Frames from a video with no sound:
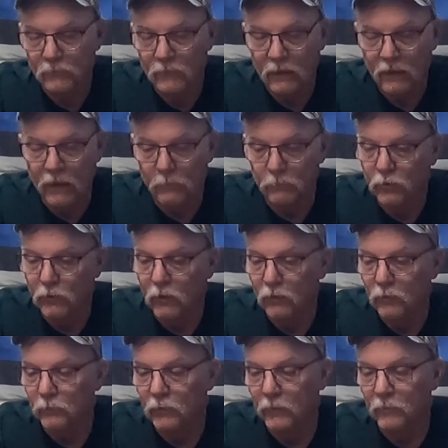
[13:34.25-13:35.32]
Can't put all the
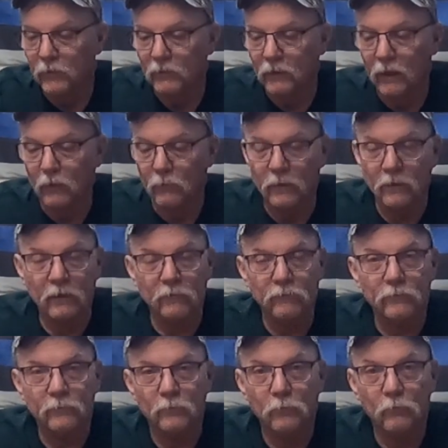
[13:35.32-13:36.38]
blame on the eye relief.
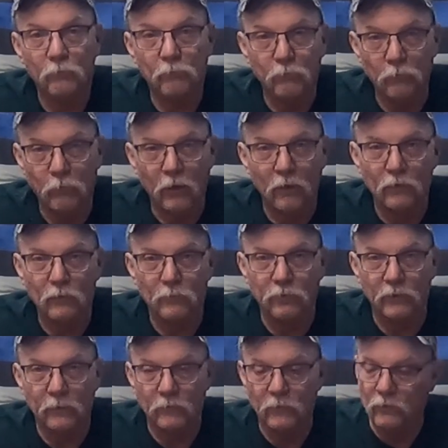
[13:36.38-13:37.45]
Part of the
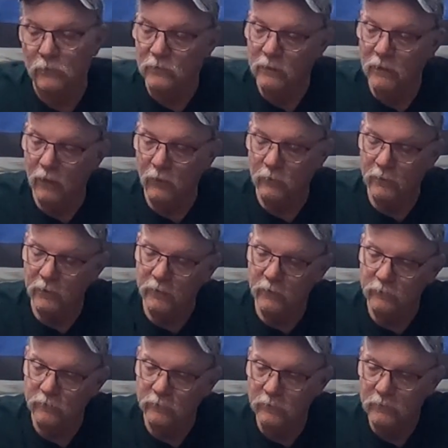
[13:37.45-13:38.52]
blame goes to the eye
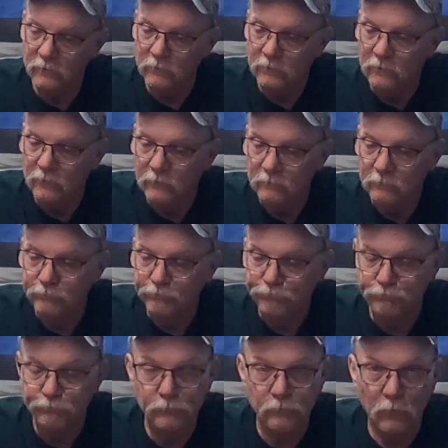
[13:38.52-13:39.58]
relief.
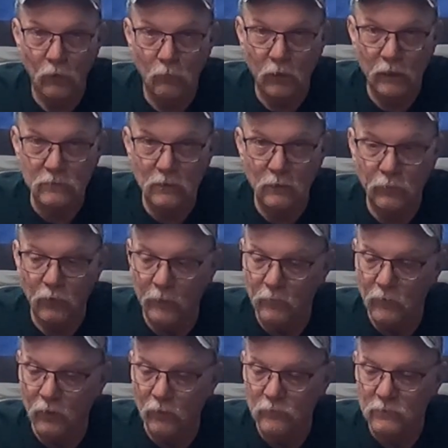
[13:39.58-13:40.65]
The rest of the blame
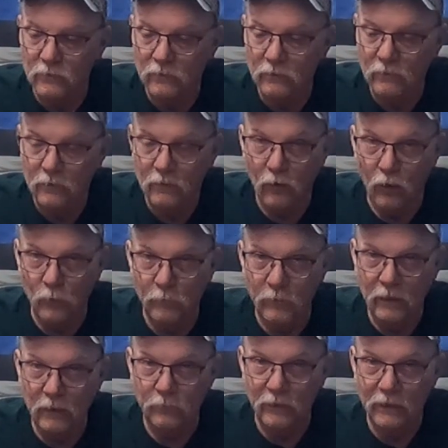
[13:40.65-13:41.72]
goes on
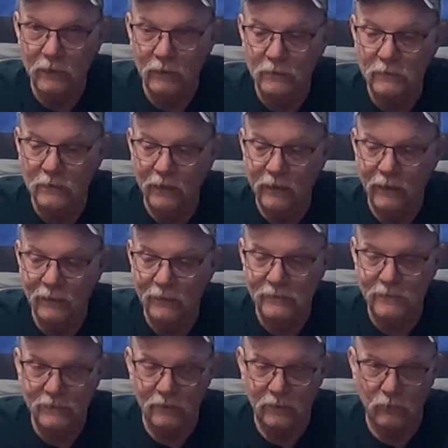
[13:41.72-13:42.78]
me because I had it
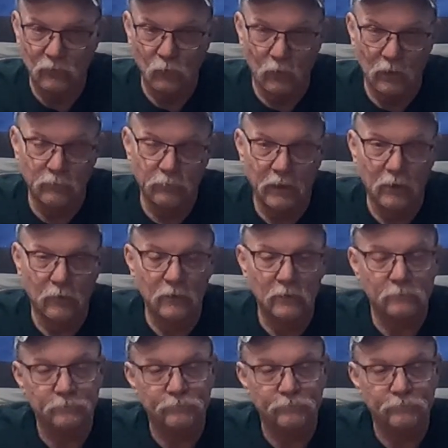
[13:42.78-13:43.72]
set at 12 power.